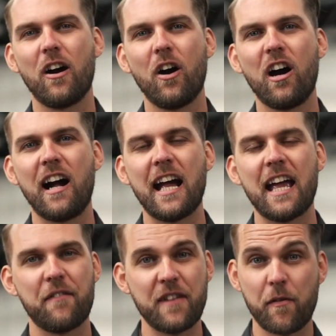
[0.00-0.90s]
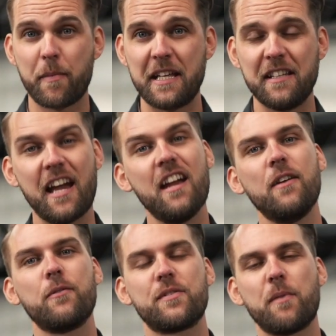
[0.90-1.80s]
I have never been there.
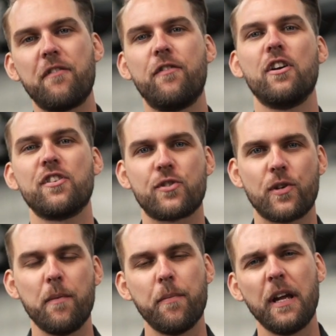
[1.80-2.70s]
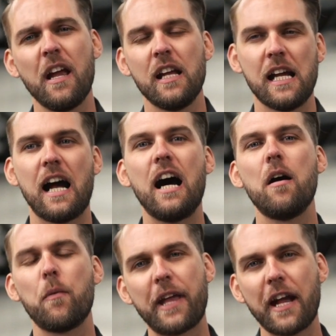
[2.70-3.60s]
It was my first trip.
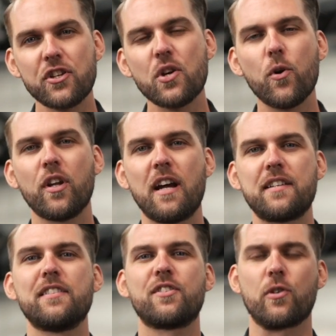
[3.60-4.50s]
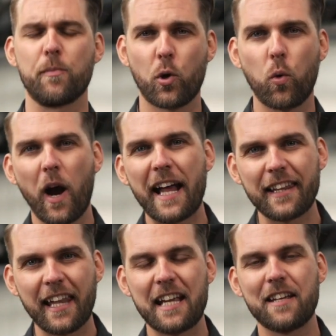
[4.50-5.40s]
We actually organised this trip quite
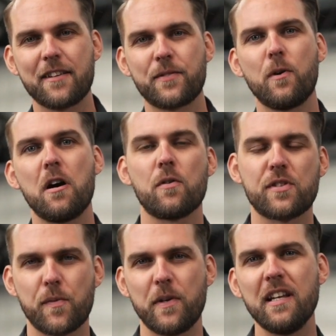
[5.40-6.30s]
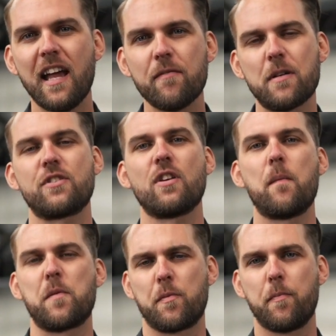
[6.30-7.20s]
late as well, so we didn't have much
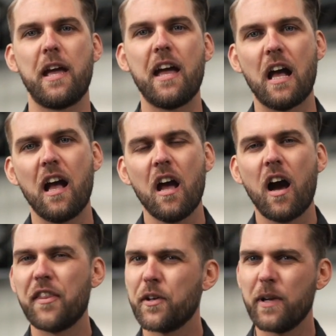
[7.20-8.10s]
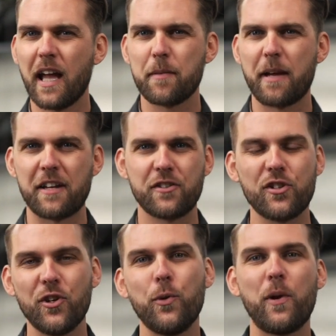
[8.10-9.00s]
time to prepare. I think we had about
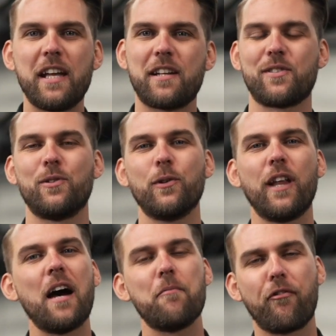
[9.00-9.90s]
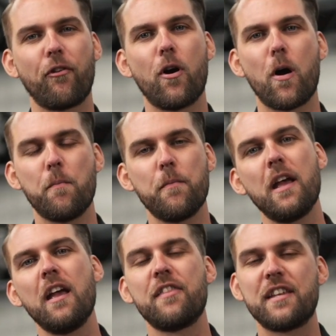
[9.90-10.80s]
2 weeks all up from
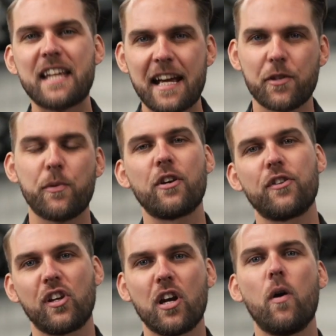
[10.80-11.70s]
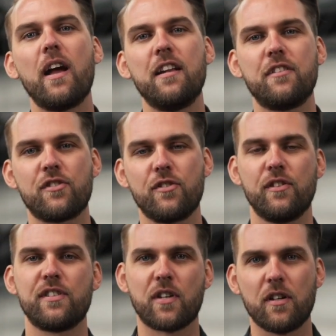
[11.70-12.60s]
the day that we got the go-ahead to shoot
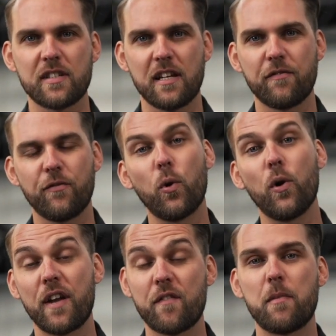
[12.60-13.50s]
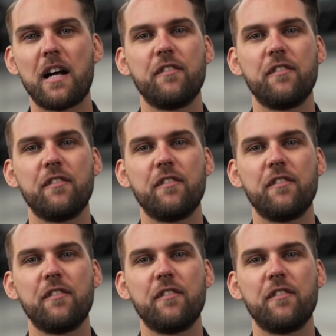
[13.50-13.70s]
this content for Nevermind